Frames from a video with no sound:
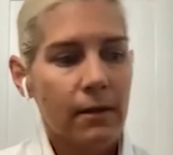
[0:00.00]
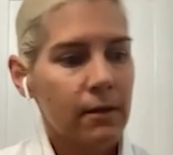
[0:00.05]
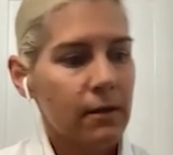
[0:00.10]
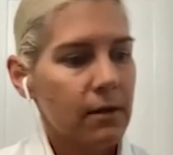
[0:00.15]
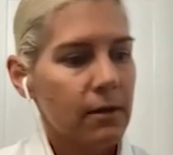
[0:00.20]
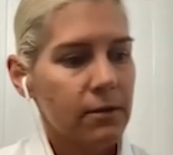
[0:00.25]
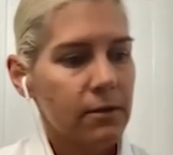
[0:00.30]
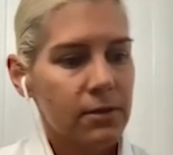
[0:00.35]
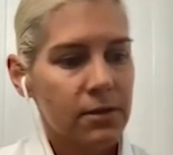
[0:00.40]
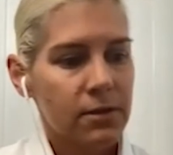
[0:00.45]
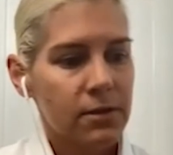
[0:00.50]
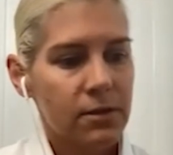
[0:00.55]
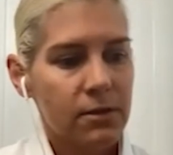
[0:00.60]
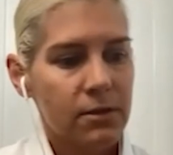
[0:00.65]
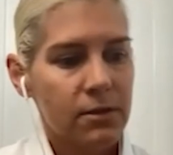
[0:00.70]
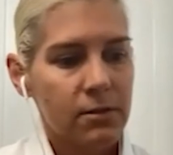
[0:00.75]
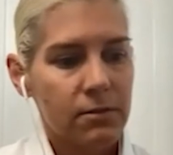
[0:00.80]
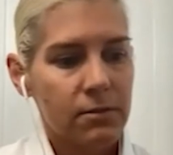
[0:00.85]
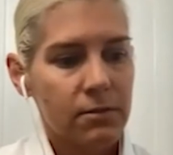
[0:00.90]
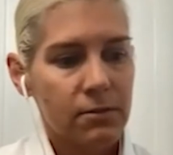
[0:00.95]
There's
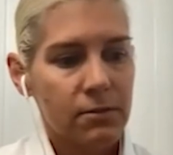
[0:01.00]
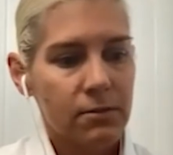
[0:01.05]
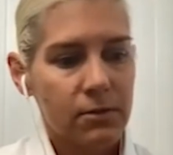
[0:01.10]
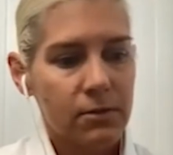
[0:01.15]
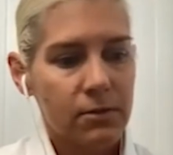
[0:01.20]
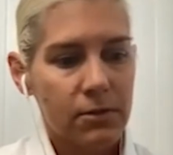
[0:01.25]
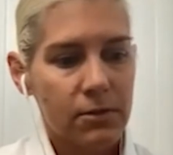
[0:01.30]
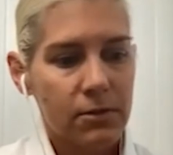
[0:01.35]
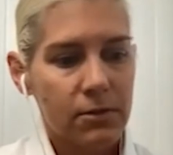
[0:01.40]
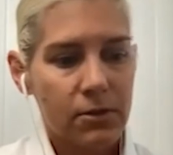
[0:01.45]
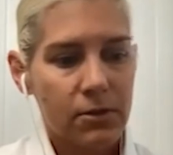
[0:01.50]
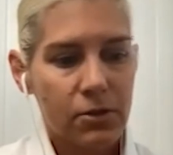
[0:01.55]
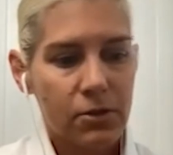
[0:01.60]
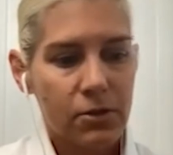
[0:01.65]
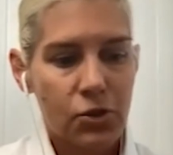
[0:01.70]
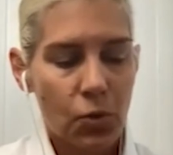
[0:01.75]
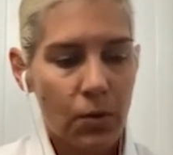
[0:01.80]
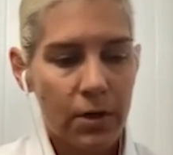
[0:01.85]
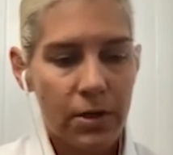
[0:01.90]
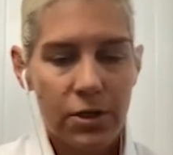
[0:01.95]

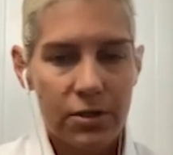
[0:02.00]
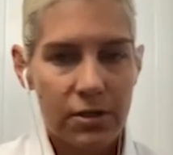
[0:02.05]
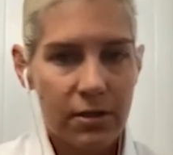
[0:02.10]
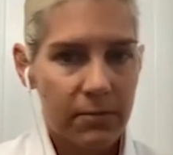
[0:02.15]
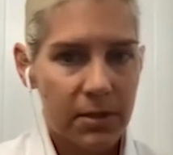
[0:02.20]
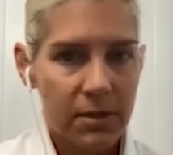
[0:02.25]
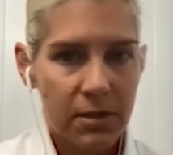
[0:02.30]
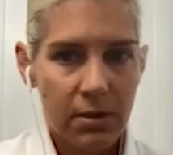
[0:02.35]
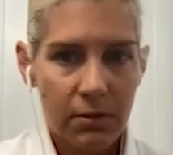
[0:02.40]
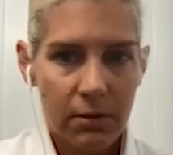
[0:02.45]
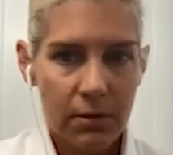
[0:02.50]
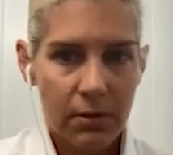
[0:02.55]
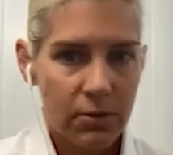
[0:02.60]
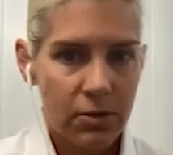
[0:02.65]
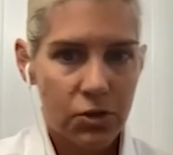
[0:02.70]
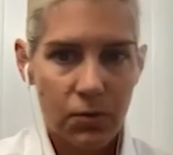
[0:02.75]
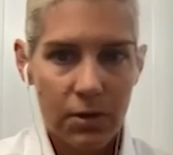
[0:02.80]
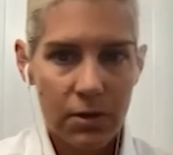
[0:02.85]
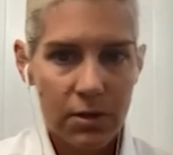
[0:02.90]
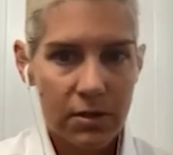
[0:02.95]
shortages of material,
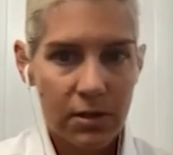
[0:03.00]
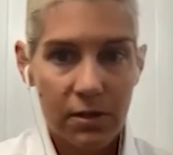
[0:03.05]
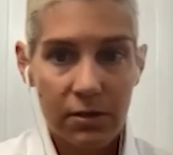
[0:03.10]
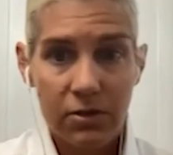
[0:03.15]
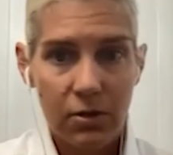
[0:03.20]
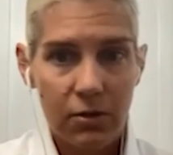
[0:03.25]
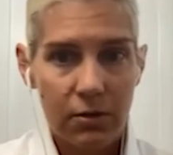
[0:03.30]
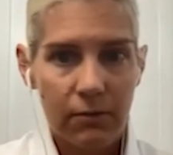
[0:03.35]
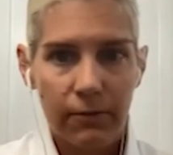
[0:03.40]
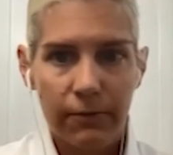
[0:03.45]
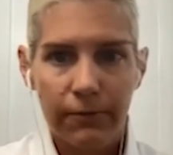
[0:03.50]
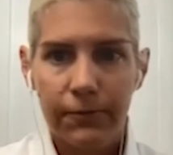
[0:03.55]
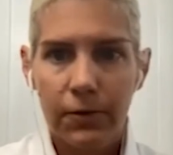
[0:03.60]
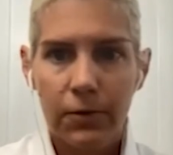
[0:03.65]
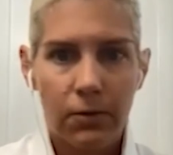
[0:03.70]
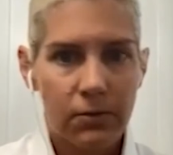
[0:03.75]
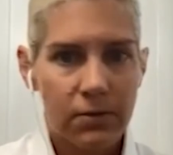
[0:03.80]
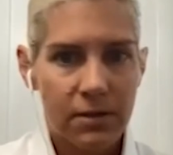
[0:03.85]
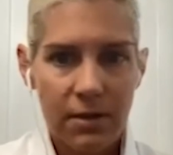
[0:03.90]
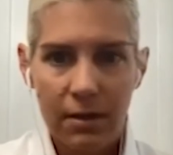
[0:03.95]
shortages of certain foods
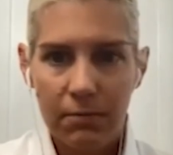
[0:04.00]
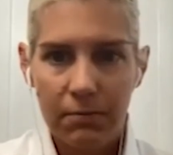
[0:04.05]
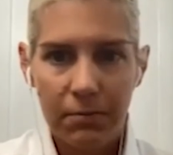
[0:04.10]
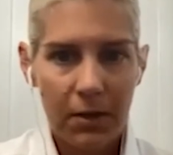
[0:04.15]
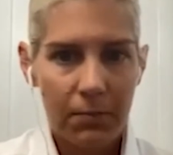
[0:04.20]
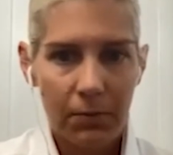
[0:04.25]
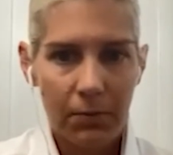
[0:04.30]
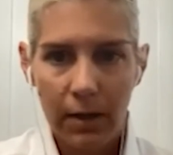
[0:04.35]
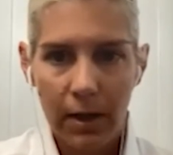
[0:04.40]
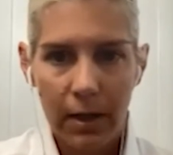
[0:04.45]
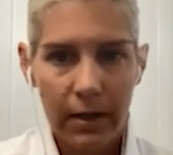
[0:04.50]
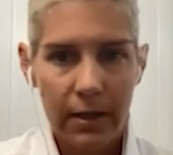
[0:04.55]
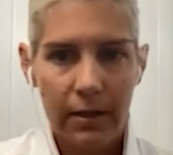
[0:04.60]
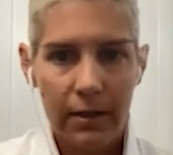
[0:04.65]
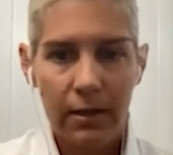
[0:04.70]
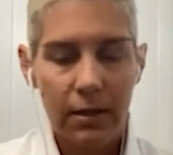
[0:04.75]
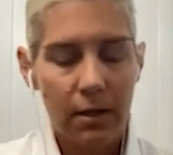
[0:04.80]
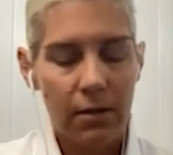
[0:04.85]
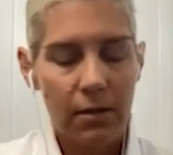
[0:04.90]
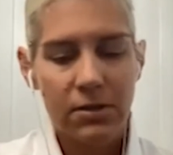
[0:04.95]
that people like,
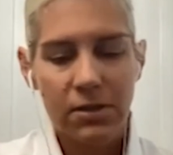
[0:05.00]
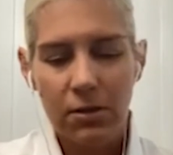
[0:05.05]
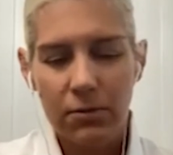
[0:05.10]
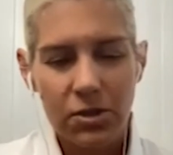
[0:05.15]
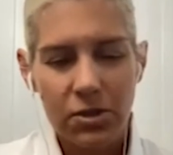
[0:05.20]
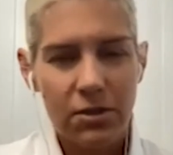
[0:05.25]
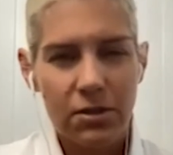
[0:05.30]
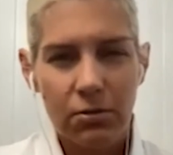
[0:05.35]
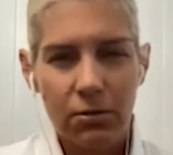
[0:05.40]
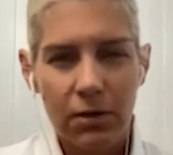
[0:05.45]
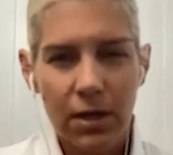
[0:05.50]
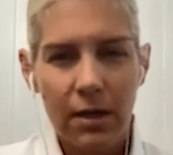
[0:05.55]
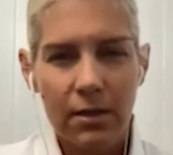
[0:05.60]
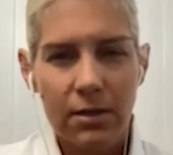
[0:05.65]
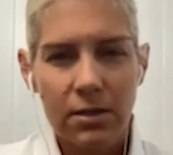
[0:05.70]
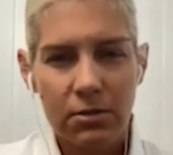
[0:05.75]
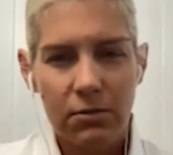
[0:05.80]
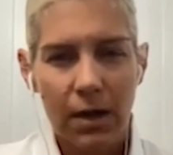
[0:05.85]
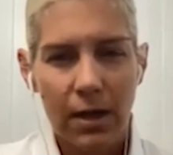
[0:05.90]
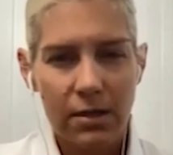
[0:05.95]
and so it's just created
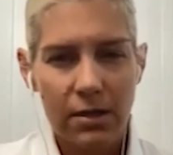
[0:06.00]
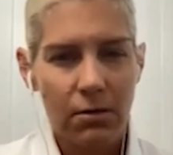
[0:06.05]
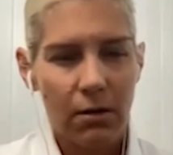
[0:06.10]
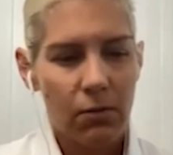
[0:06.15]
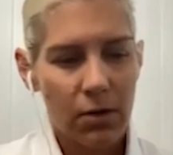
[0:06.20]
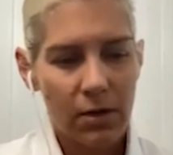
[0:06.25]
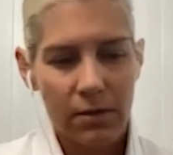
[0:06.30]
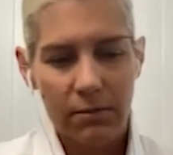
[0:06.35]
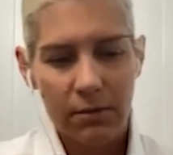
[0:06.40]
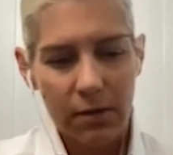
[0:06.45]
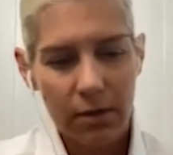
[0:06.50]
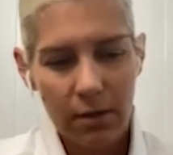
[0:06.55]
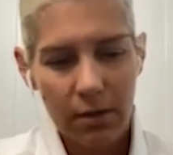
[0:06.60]
stress. So I want to,